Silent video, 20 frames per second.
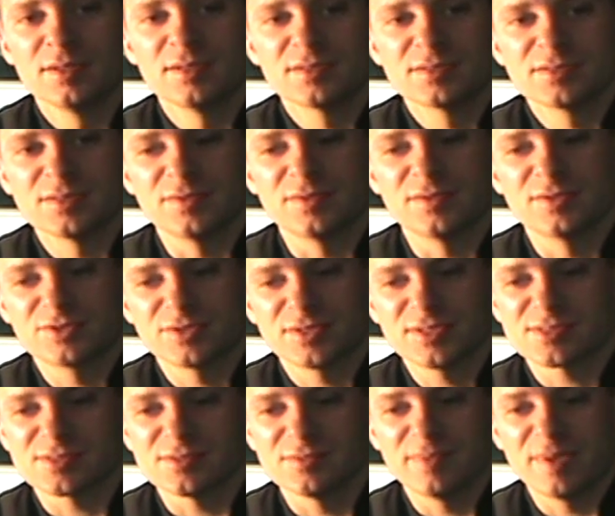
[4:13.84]
so the
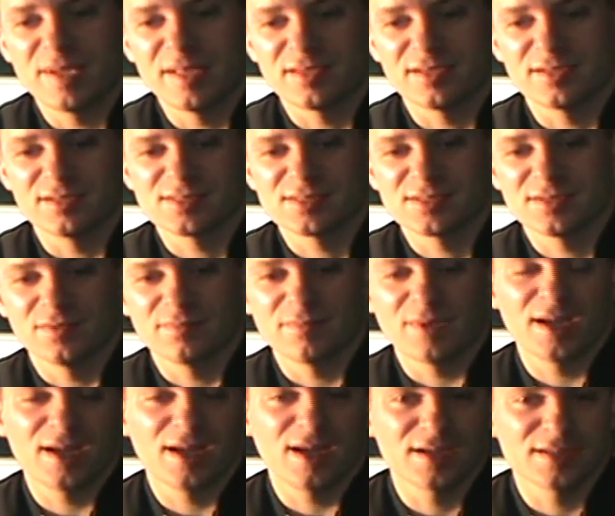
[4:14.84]
traditional method is still in
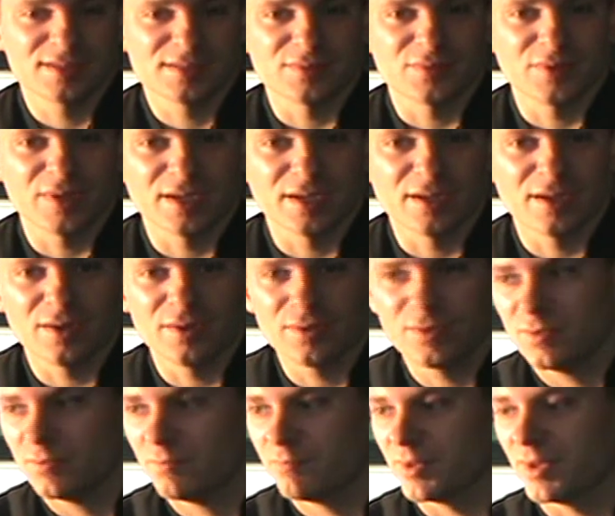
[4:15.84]
my eyes the way to
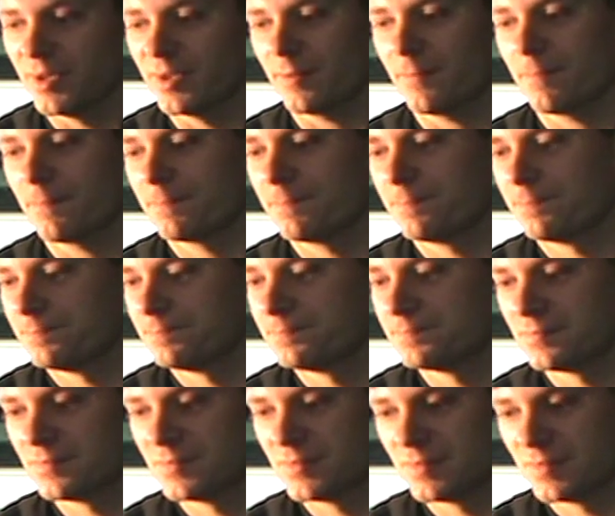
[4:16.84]
go. But
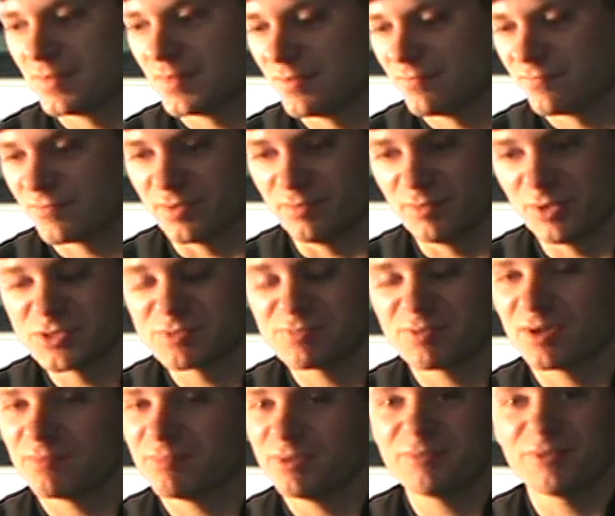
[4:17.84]
for the most
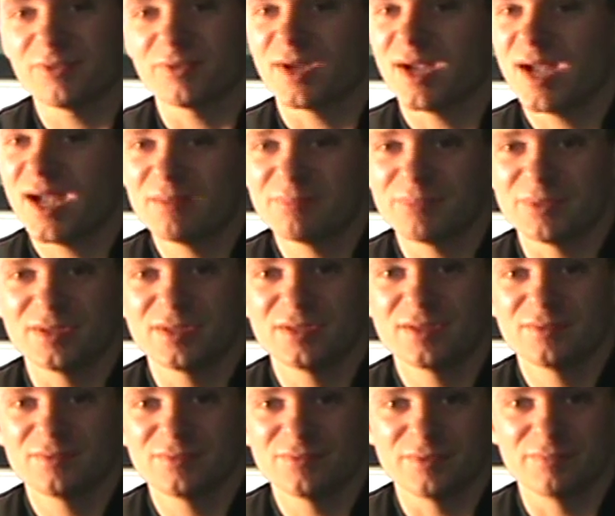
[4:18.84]
part, people are happy
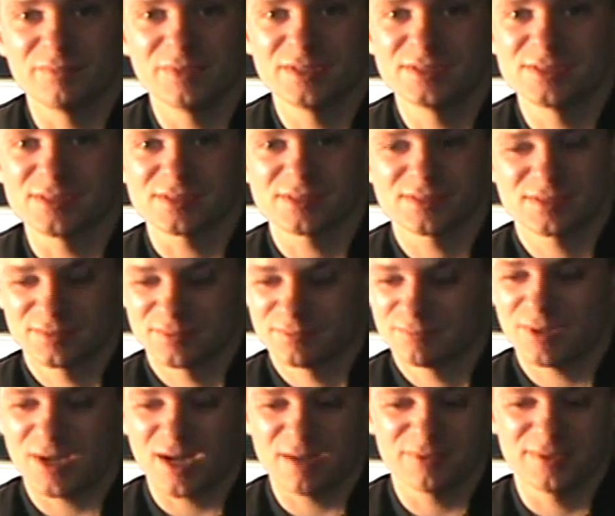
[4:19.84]
with me just
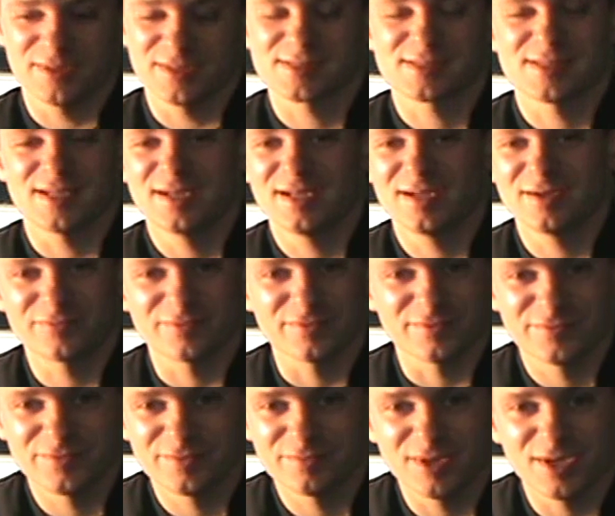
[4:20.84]
popping this dent out for a
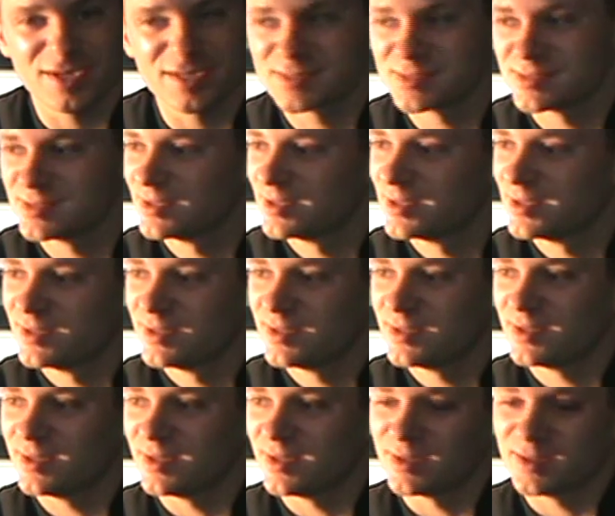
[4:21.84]
few bucks
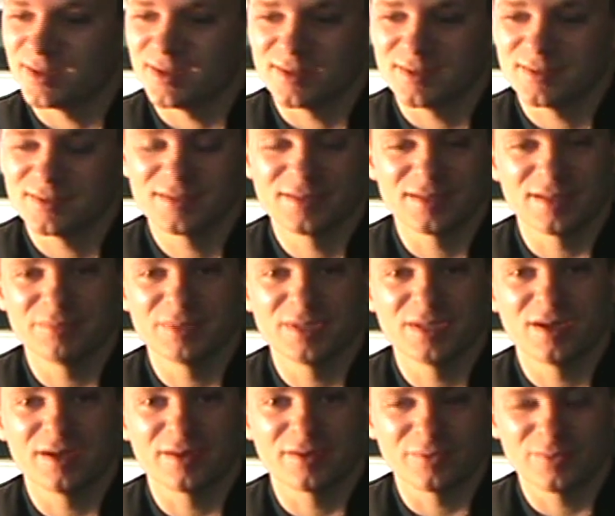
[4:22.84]
and uh, then
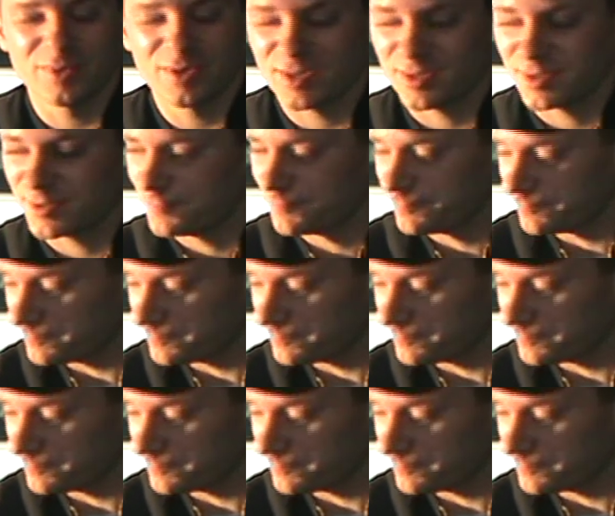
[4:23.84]
being on our way.